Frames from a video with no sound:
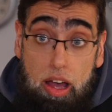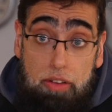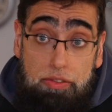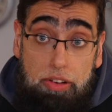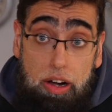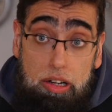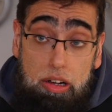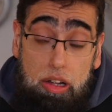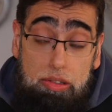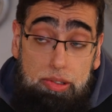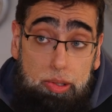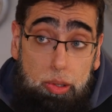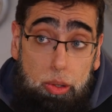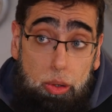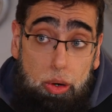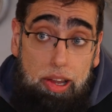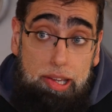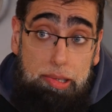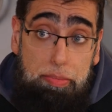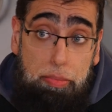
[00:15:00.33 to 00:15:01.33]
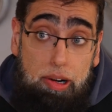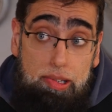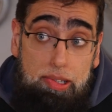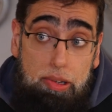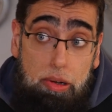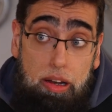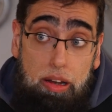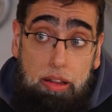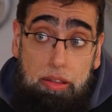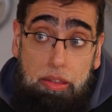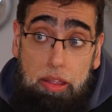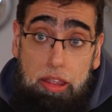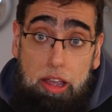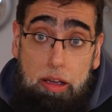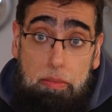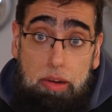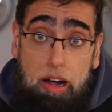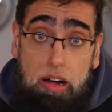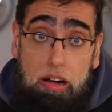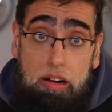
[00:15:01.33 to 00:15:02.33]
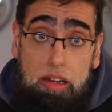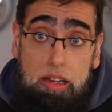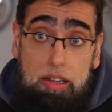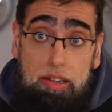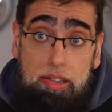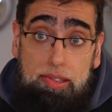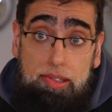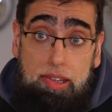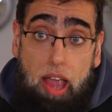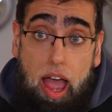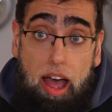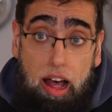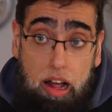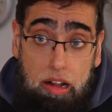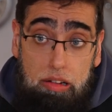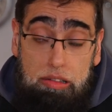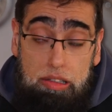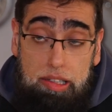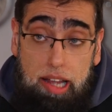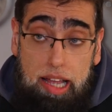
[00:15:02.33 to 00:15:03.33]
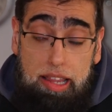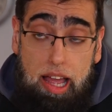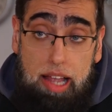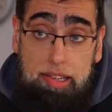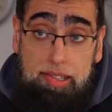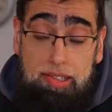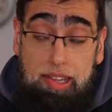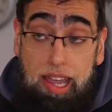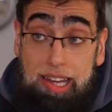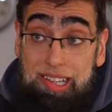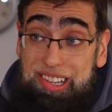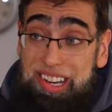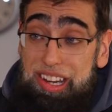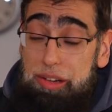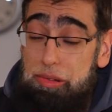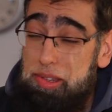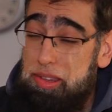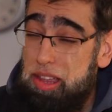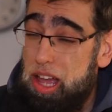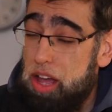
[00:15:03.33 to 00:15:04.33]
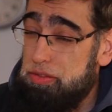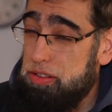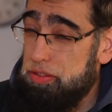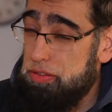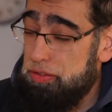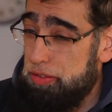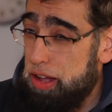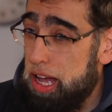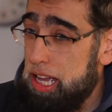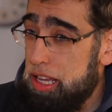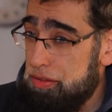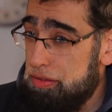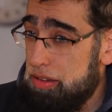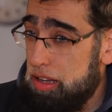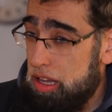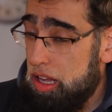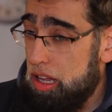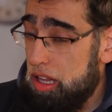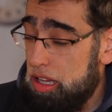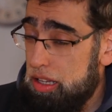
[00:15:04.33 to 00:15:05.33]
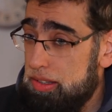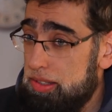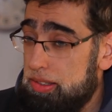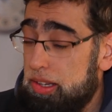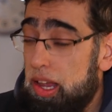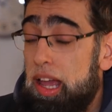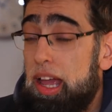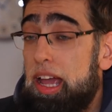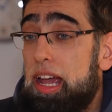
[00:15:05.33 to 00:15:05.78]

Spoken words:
a very notorious prison that the Americans held at that stage, and he was there for 5 years.